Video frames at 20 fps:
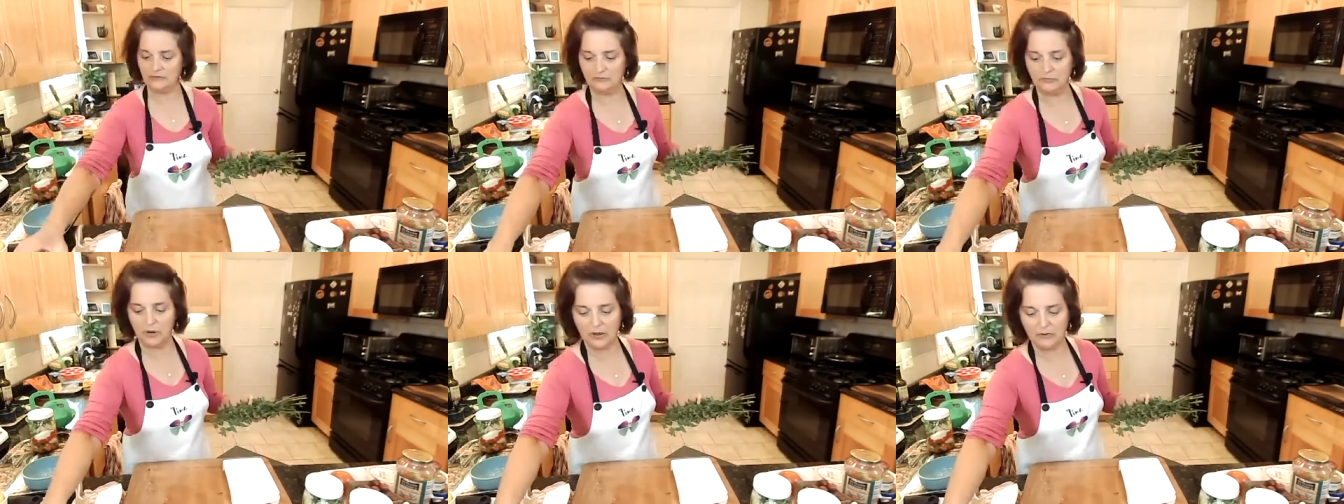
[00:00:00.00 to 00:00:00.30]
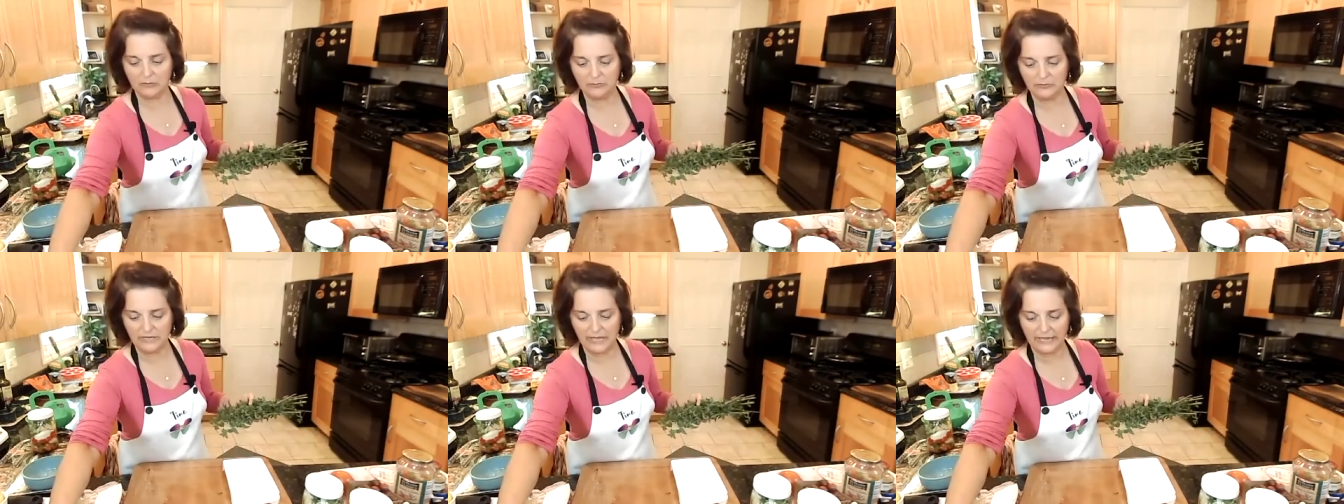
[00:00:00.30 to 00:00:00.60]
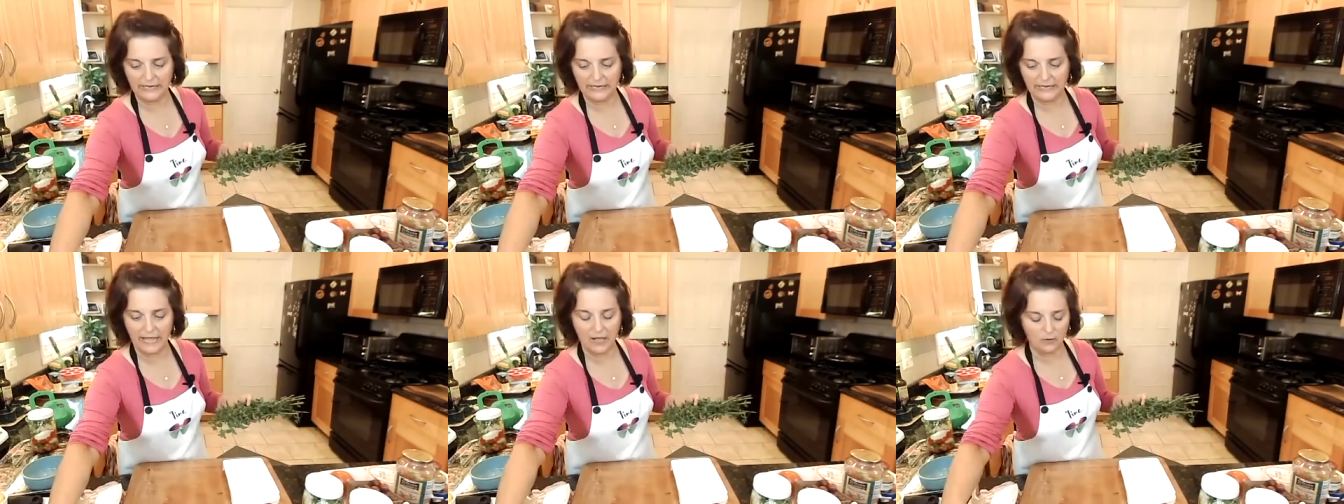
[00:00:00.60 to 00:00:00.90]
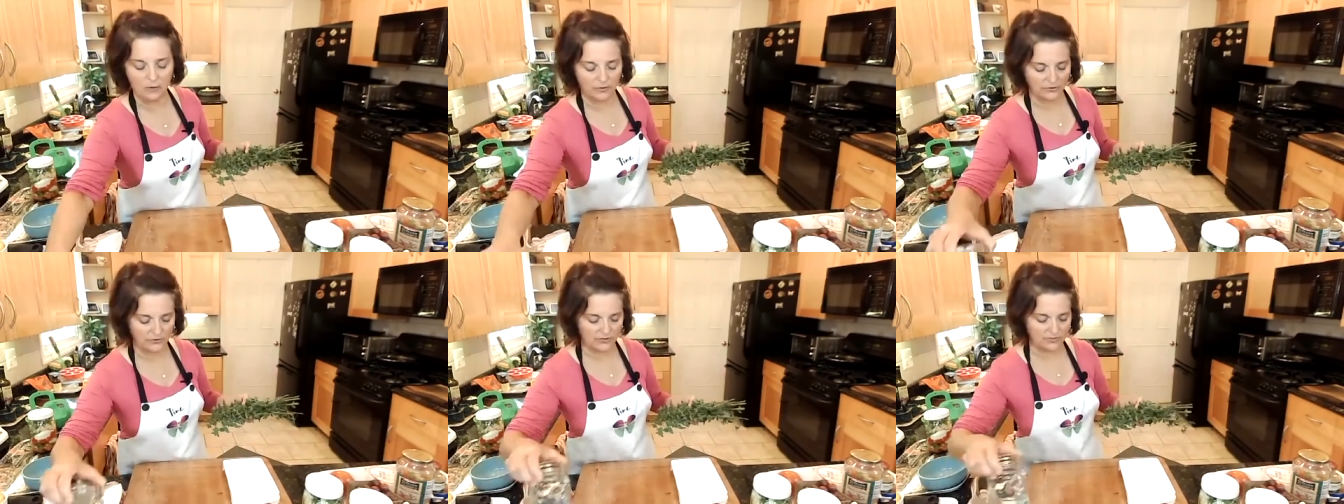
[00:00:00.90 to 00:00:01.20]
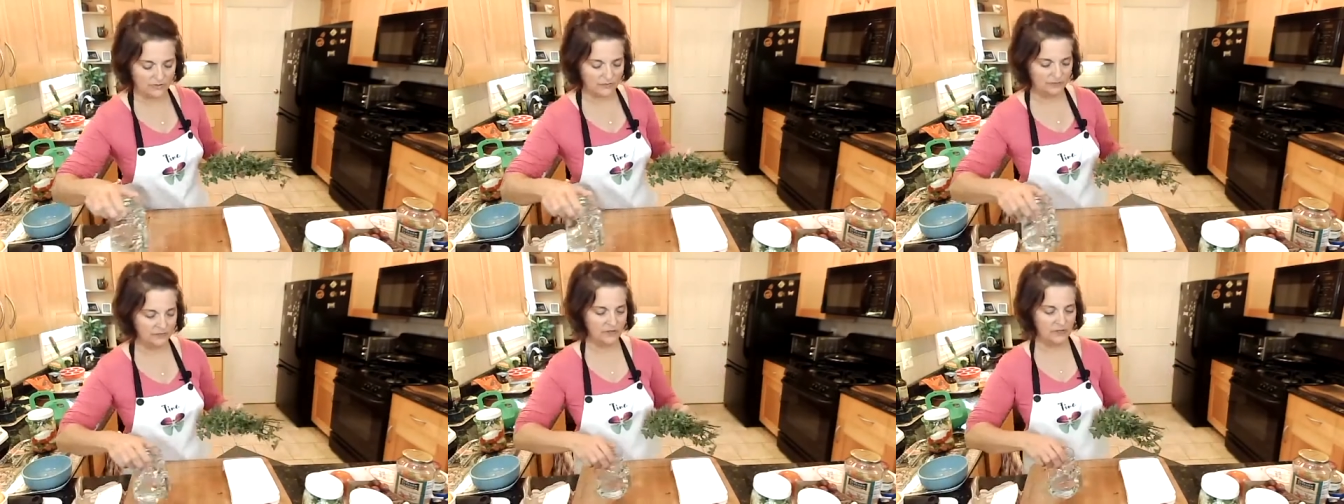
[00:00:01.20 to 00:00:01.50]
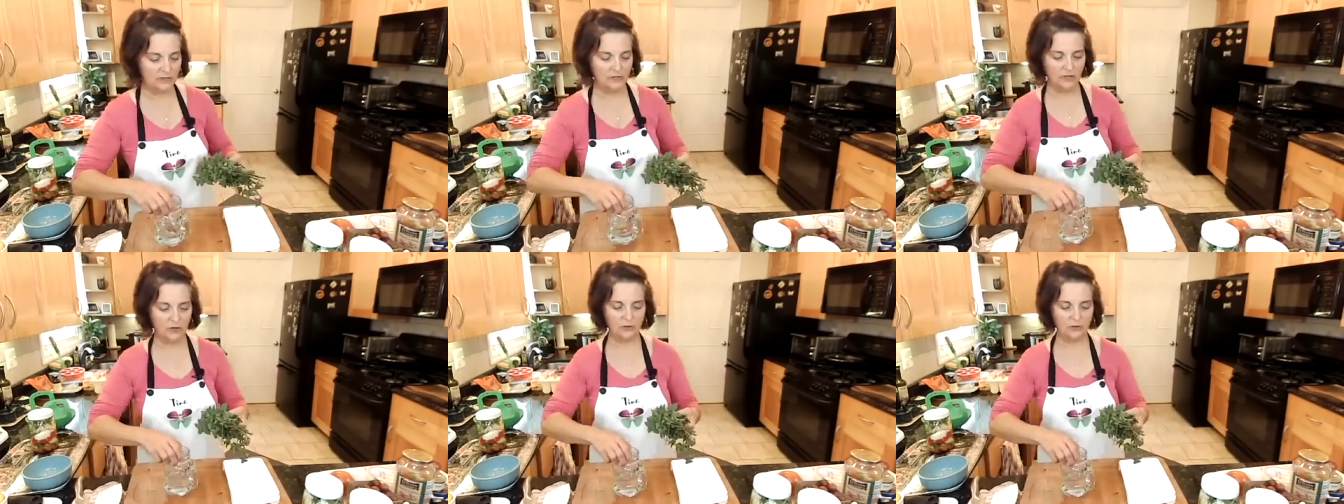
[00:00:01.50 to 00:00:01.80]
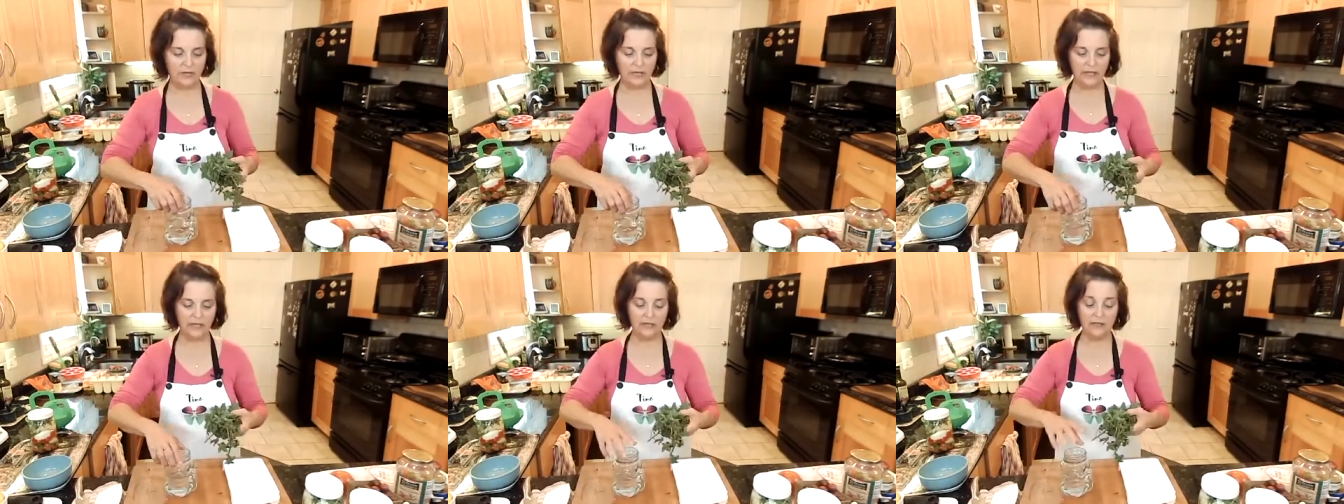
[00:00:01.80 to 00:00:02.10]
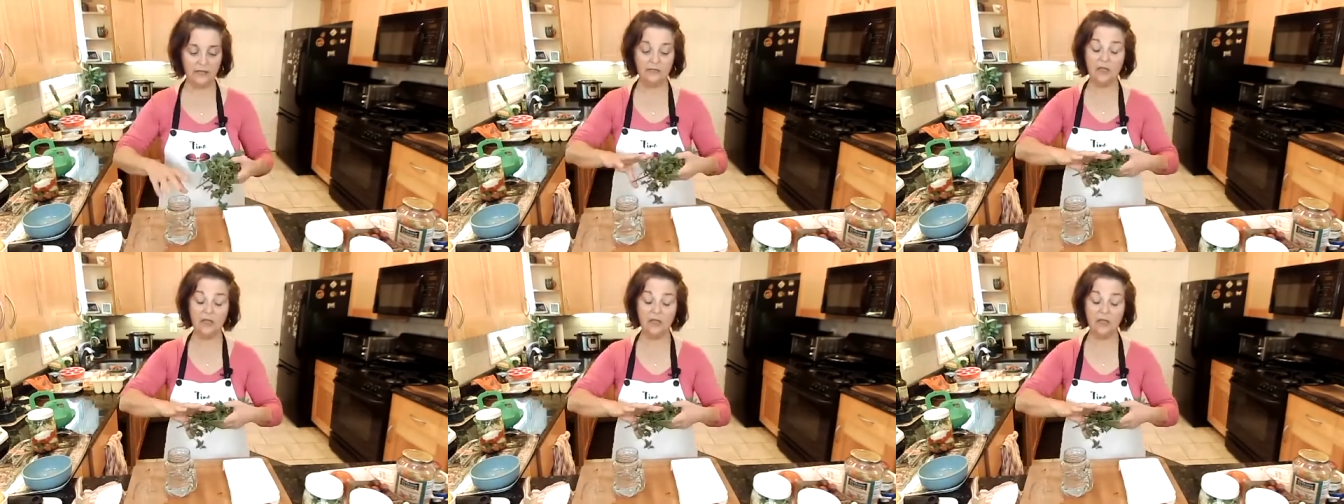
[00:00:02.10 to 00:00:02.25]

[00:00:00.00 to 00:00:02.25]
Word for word: probably 8 hours. Okay.